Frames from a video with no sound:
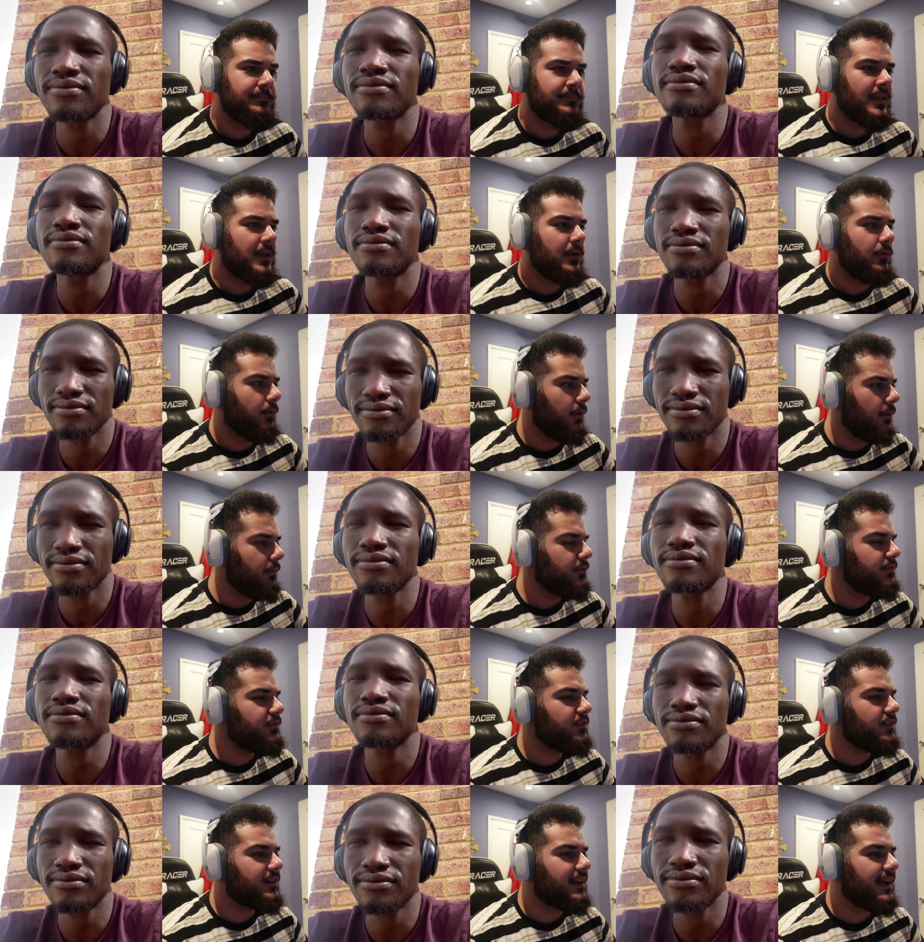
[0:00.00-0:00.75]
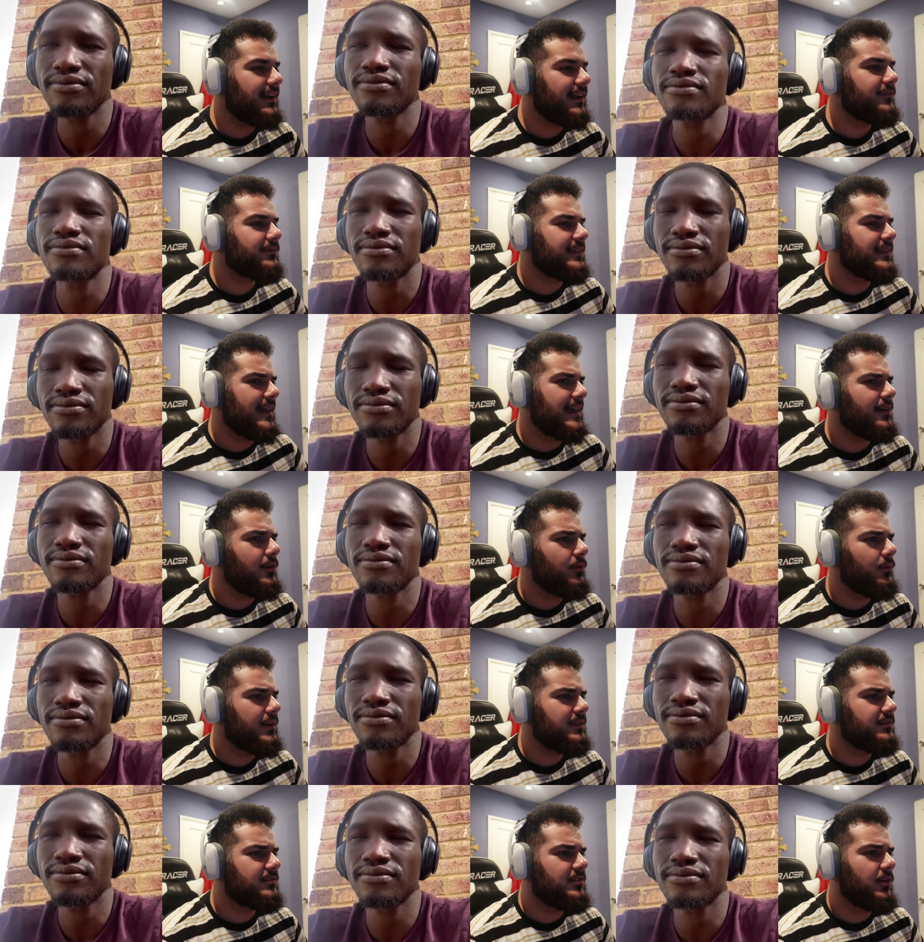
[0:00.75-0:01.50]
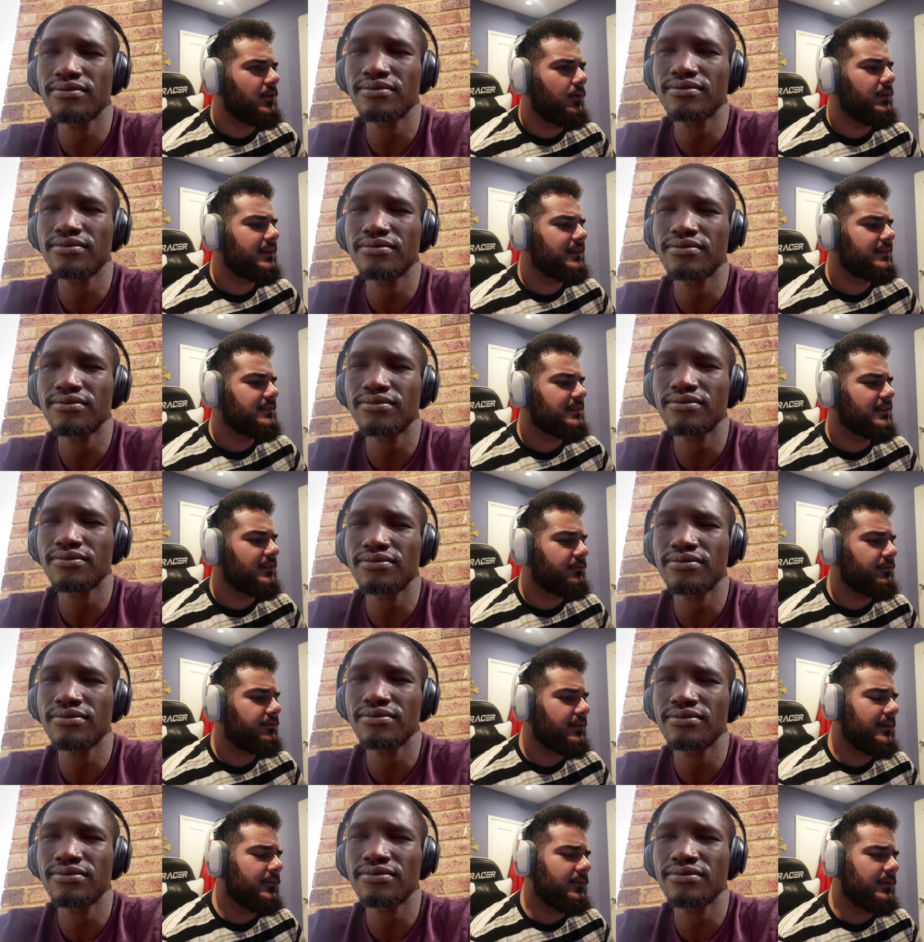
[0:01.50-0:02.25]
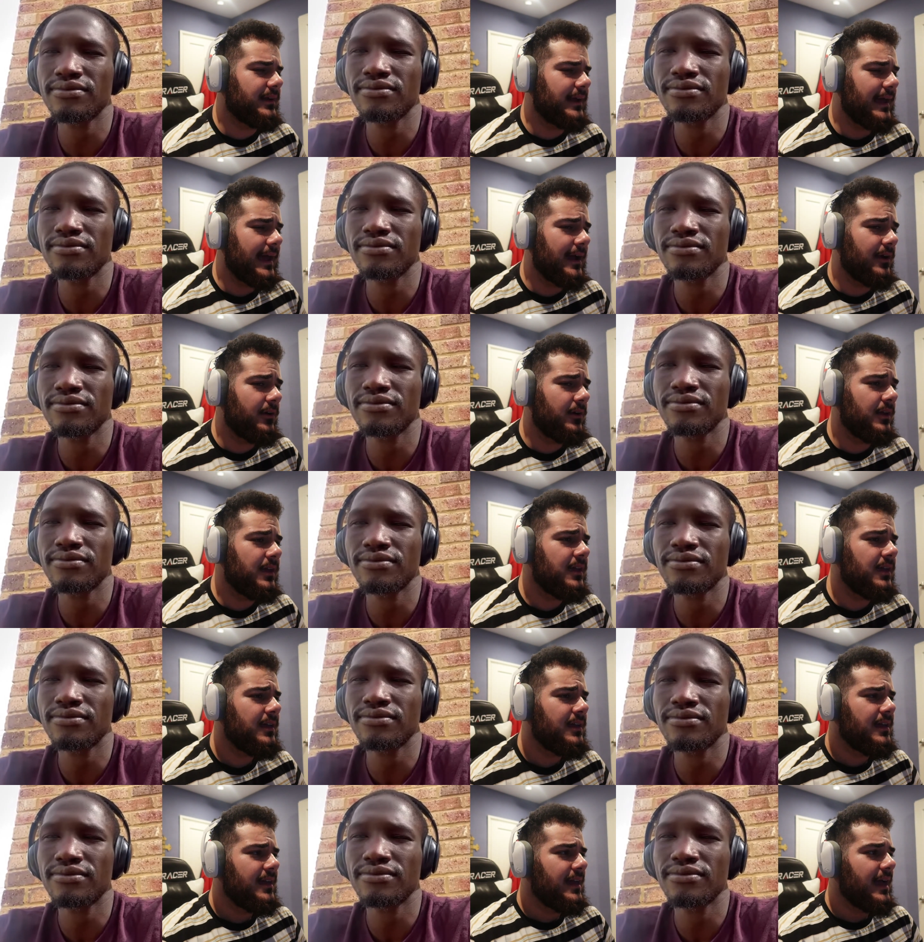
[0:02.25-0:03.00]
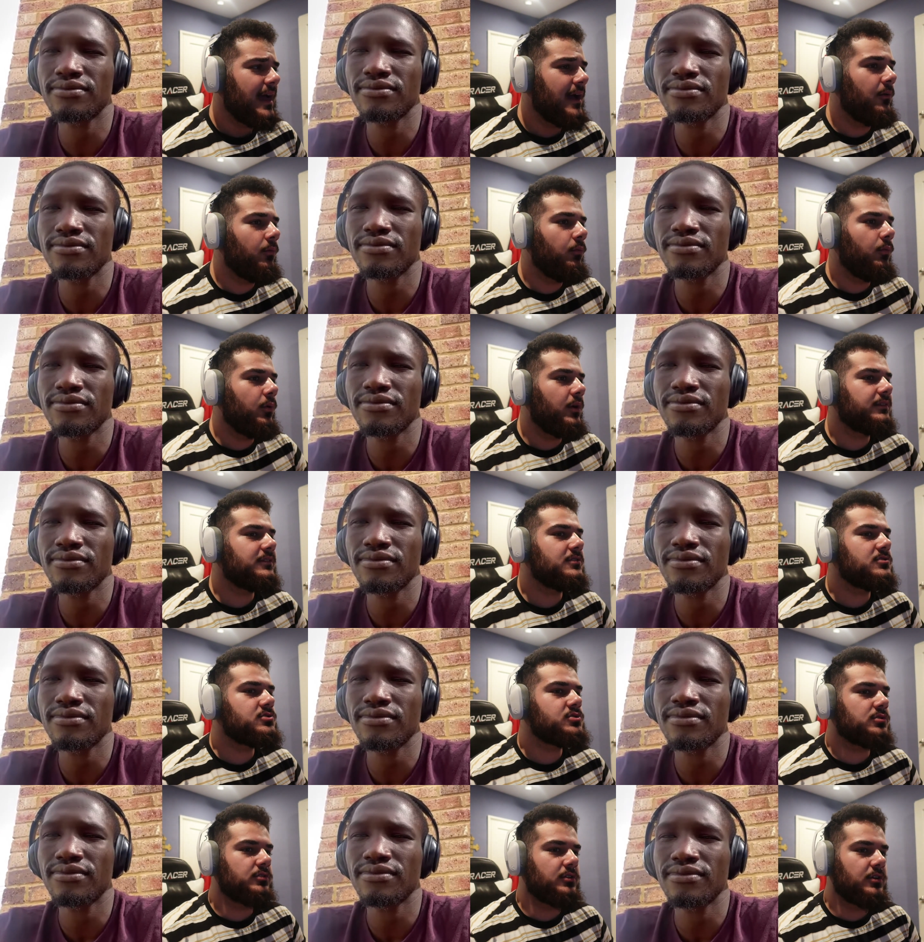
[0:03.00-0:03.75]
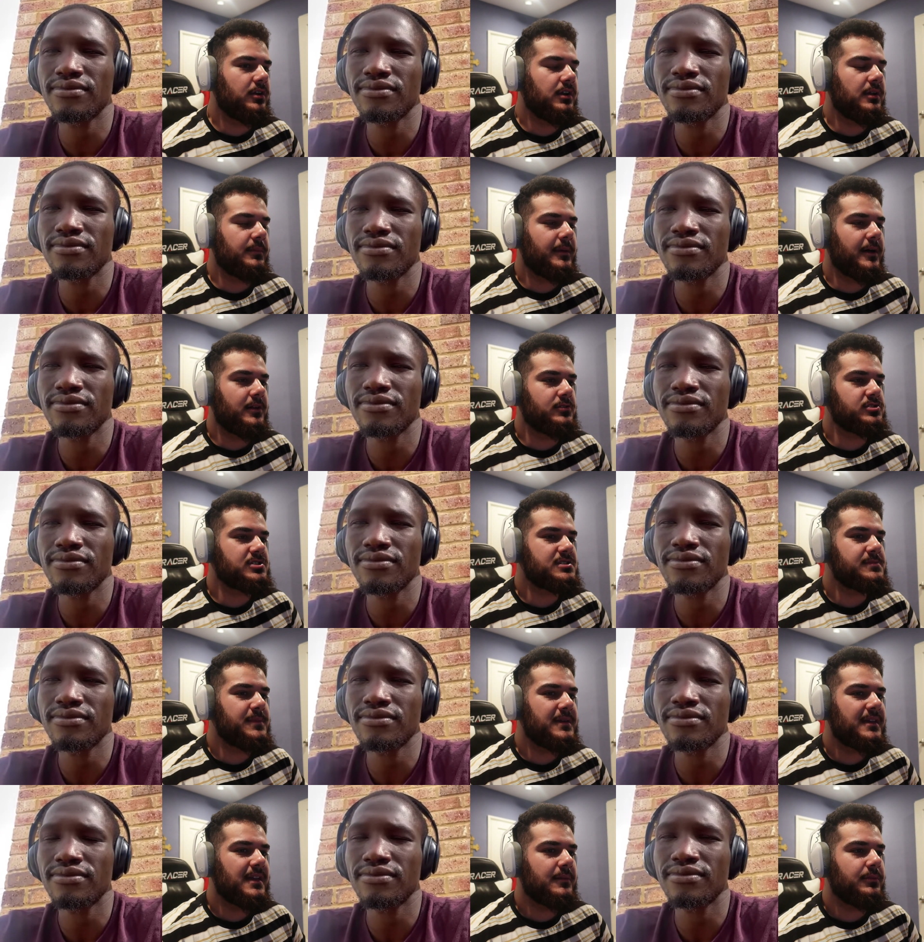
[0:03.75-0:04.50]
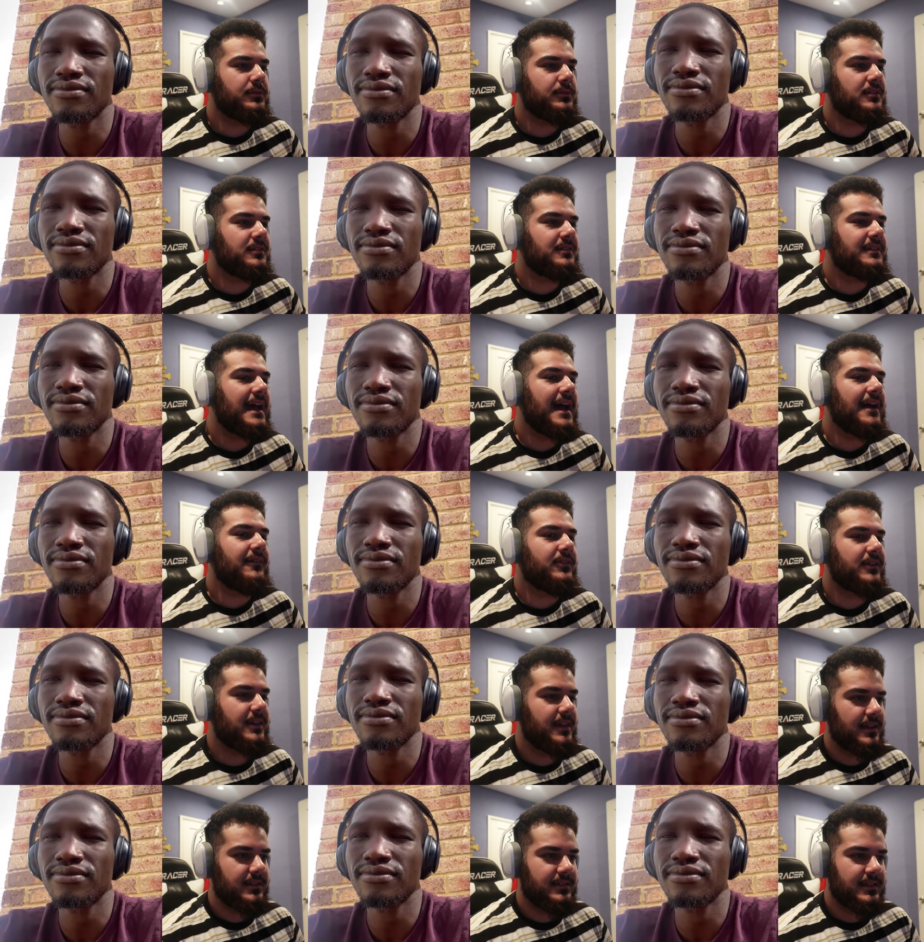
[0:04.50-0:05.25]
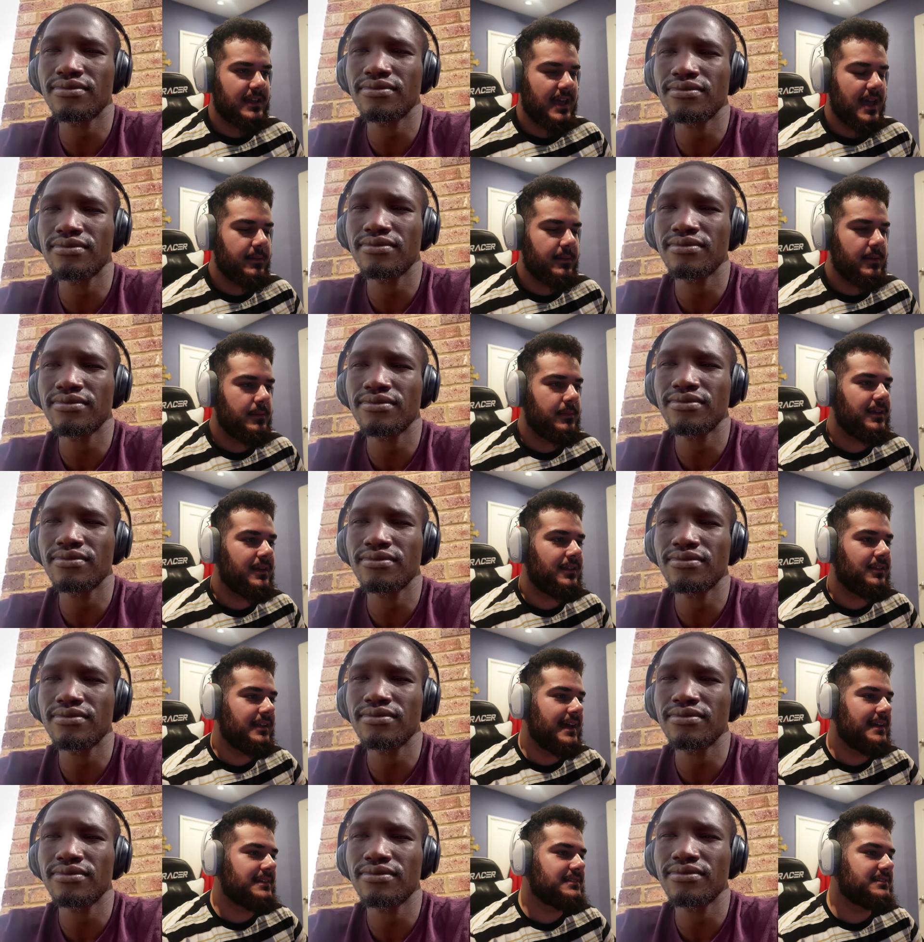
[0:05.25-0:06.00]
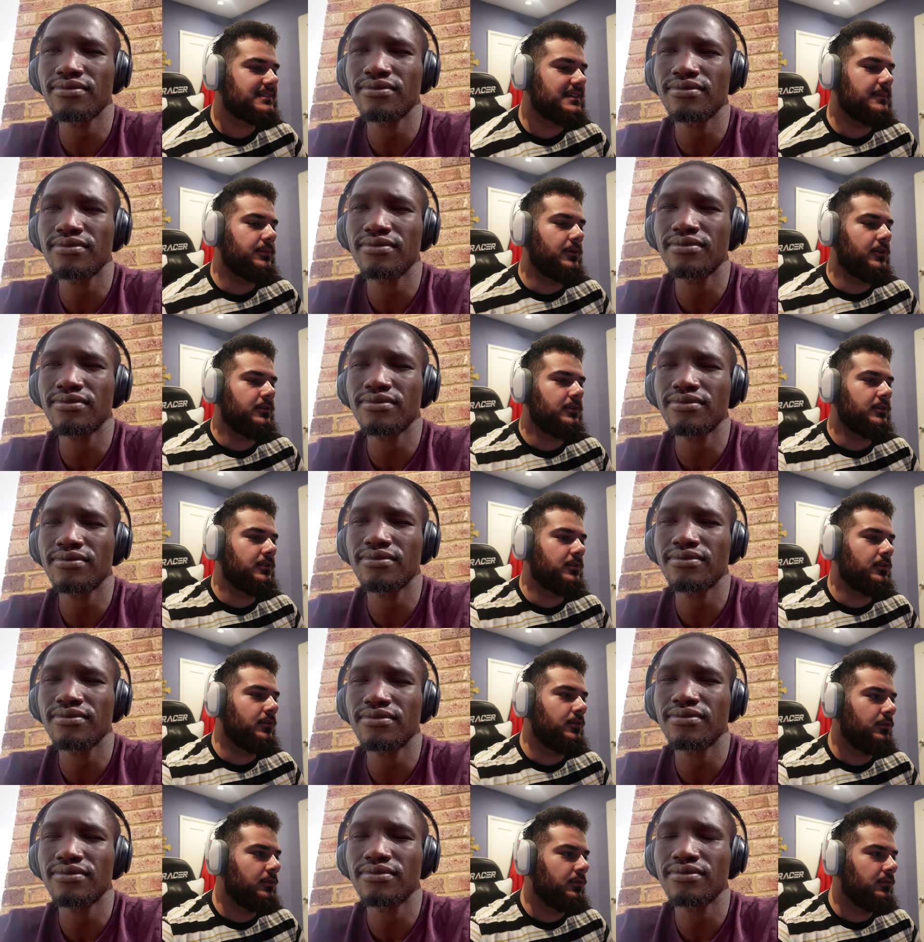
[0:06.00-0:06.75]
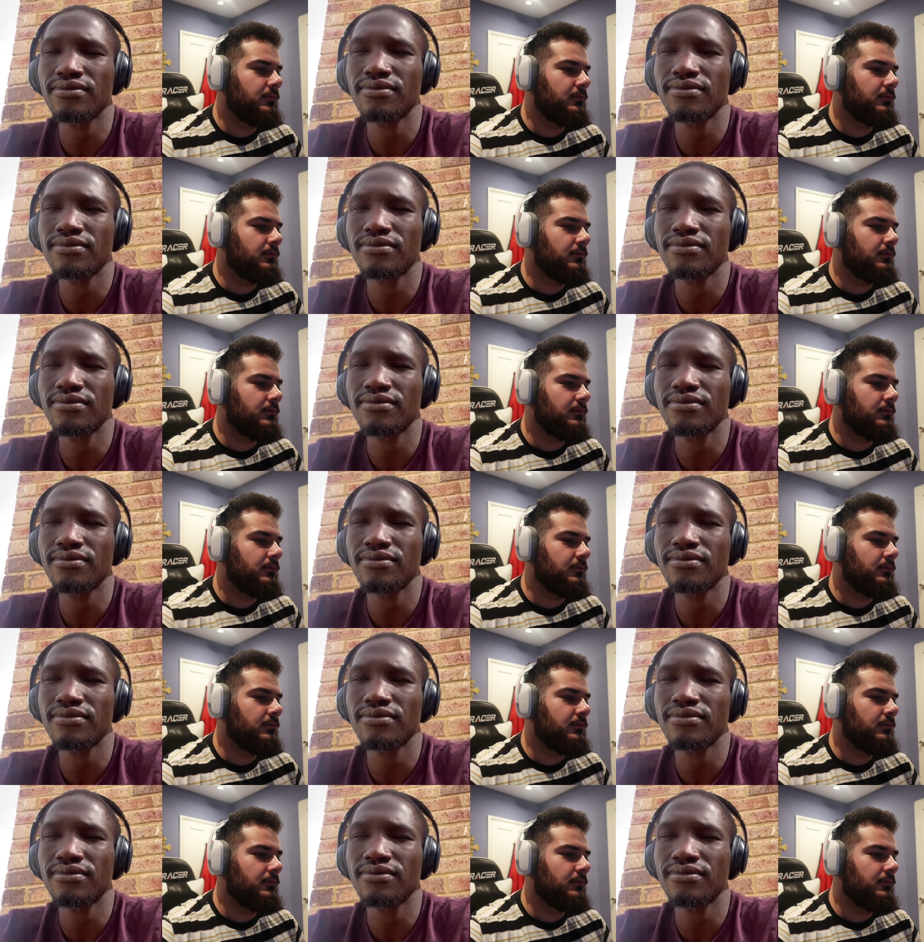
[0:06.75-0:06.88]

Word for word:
Speaker 1: What was your kind of takeaways going into the fight with Harry, and what did you learn about just being able to navigate the MMA landscape on your own?